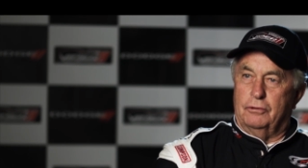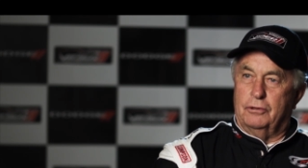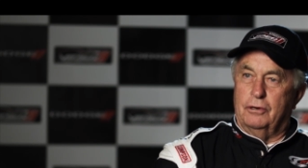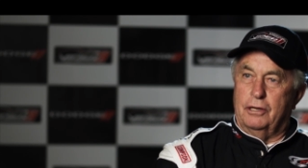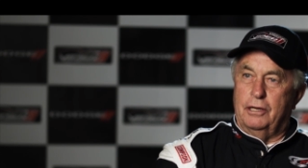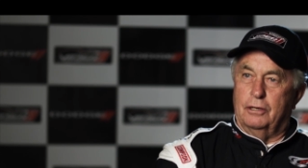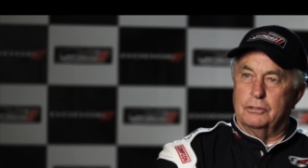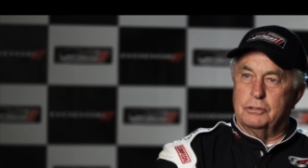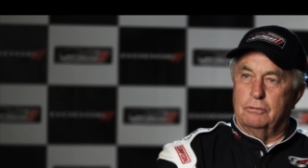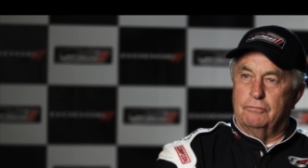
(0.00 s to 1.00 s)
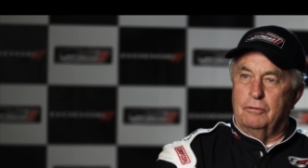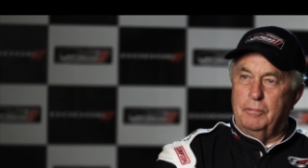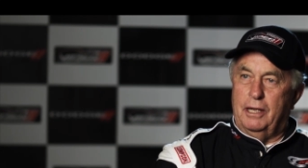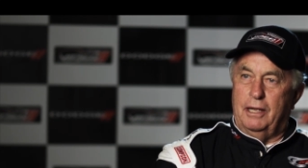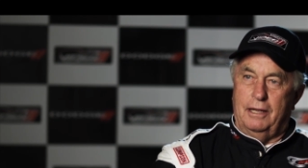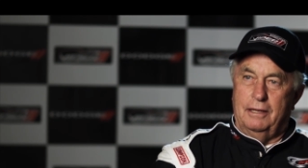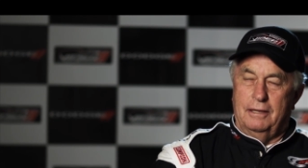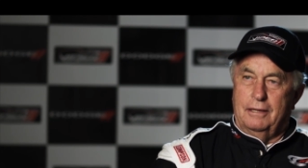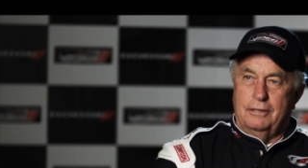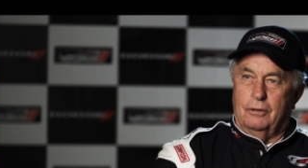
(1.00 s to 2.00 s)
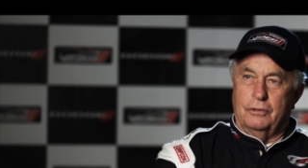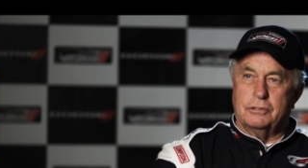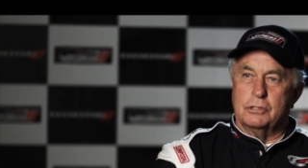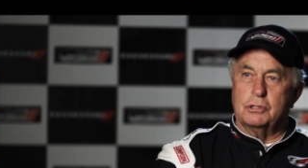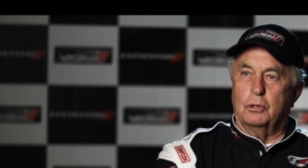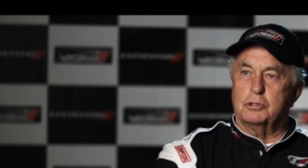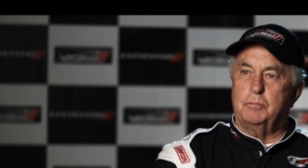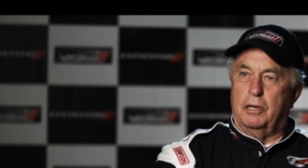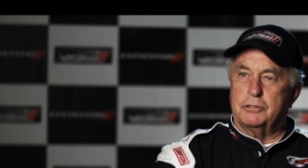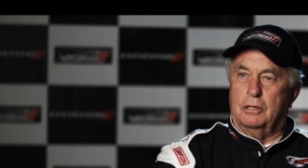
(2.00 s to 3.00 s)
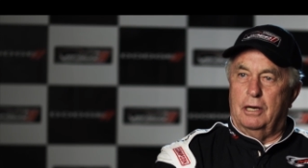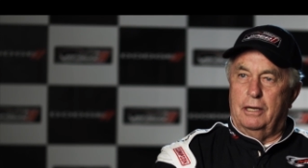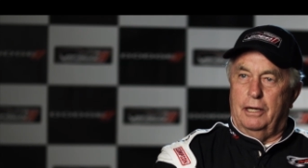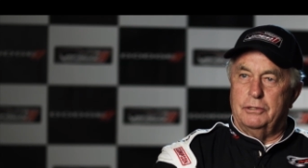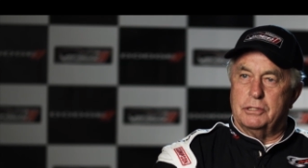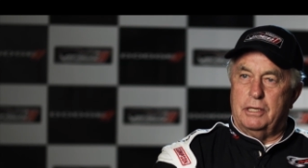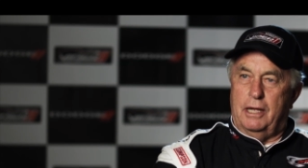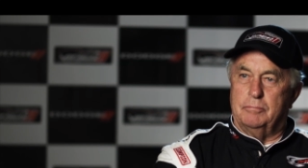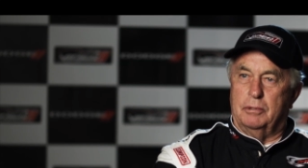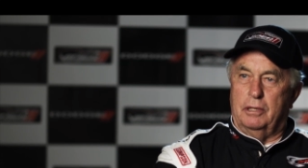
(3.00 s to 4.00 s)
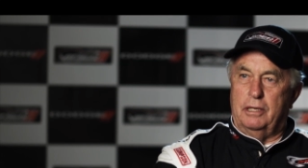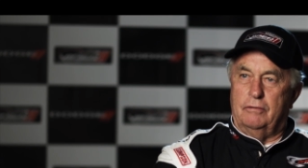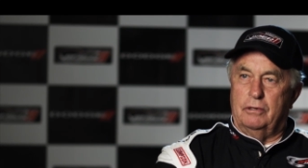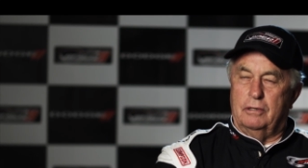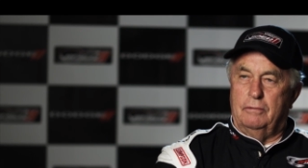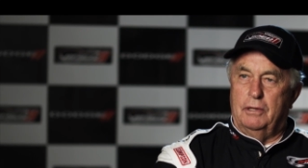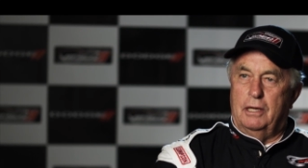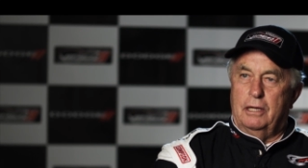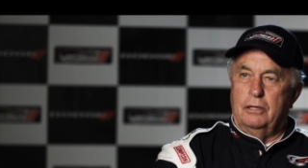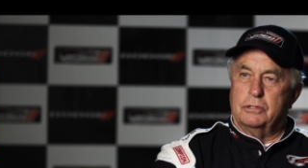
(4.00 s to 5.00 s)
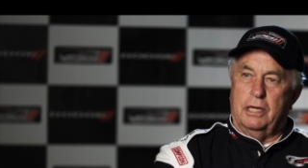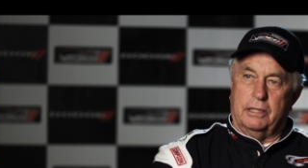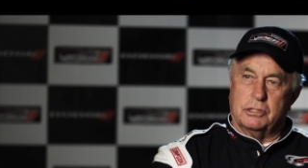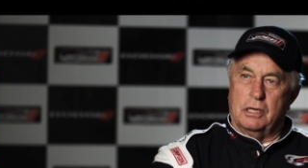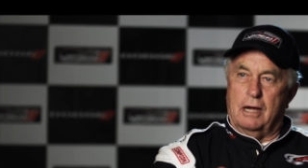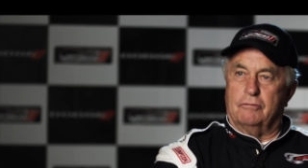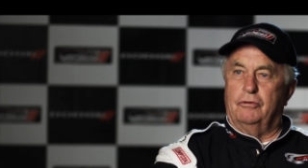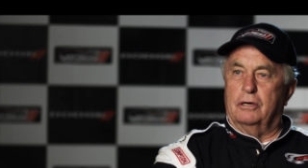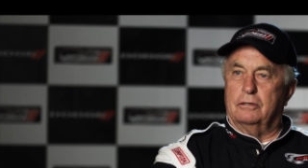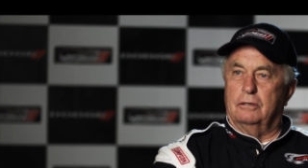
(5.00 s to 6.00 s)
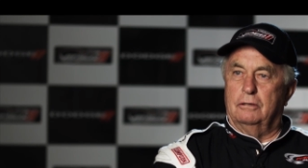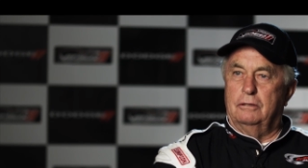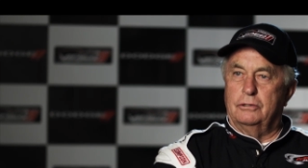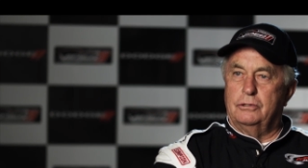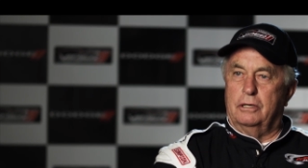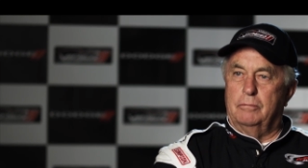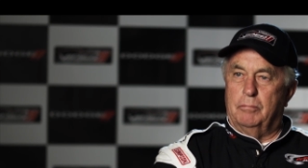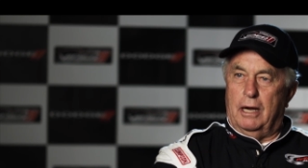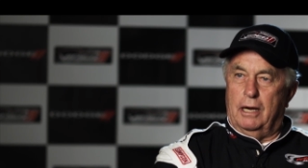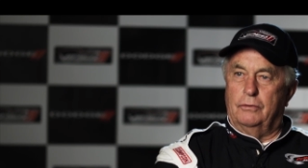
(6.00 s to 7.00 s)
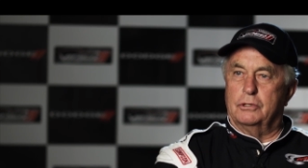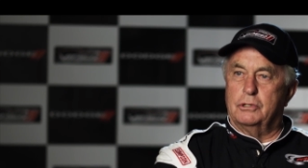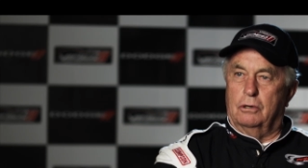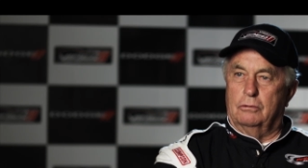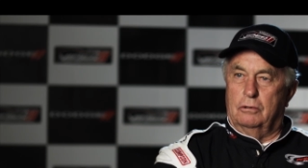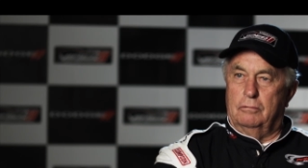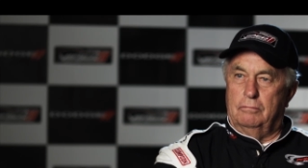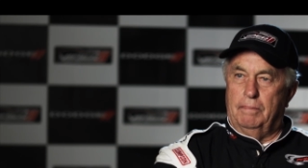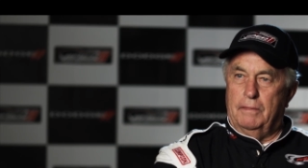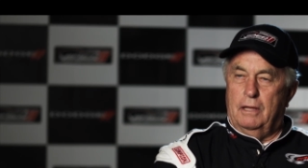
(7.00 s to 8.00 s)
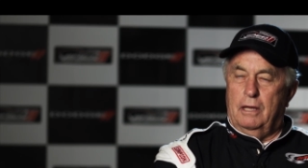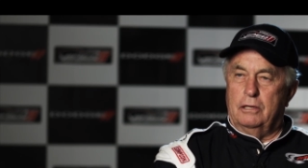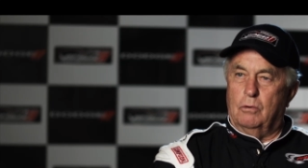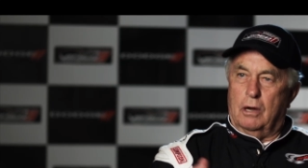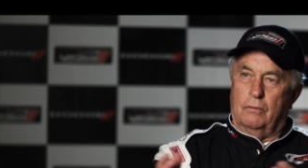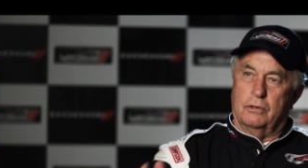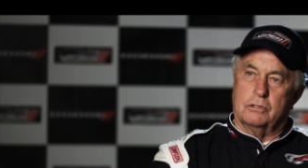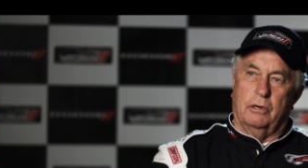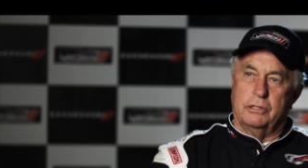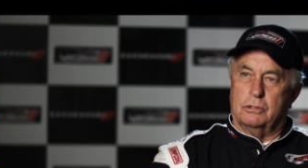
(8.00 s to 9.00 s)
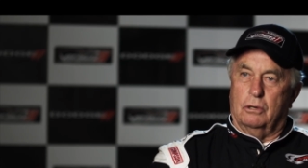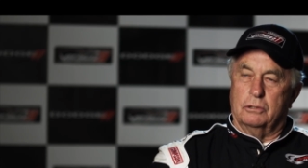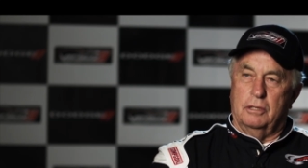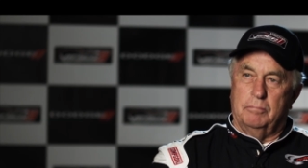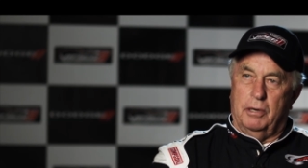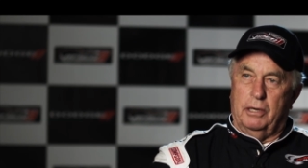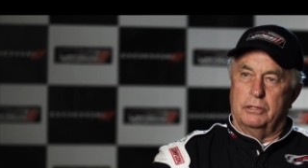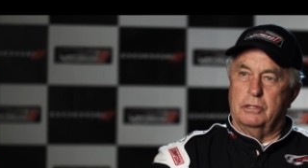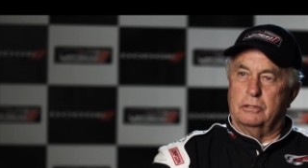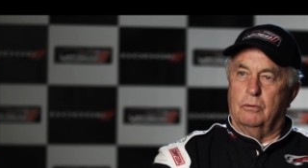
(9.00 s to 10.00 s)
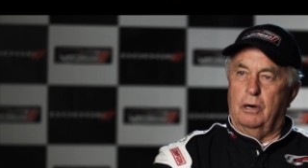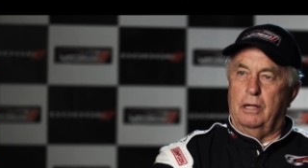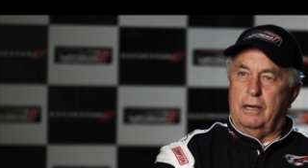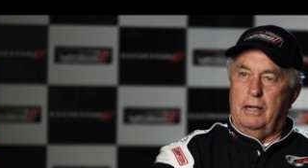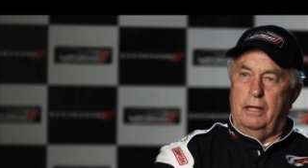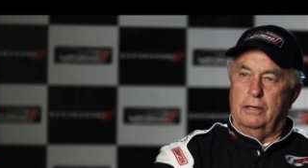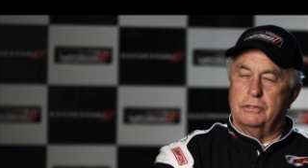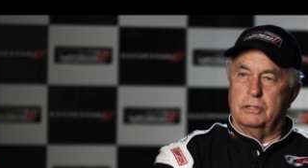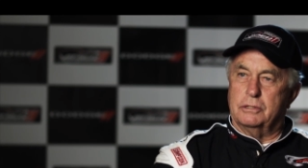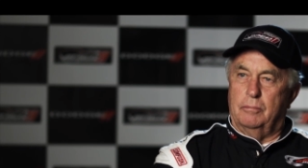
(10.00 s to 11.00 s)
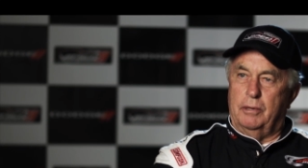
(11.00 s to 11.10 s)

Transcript: for 30 years, so for me, you know, this is so special, I, I just can't believe. And to you know, take a stock vehicle that you can buy in the showroom, go out on this race course and punish it the way you can, it's just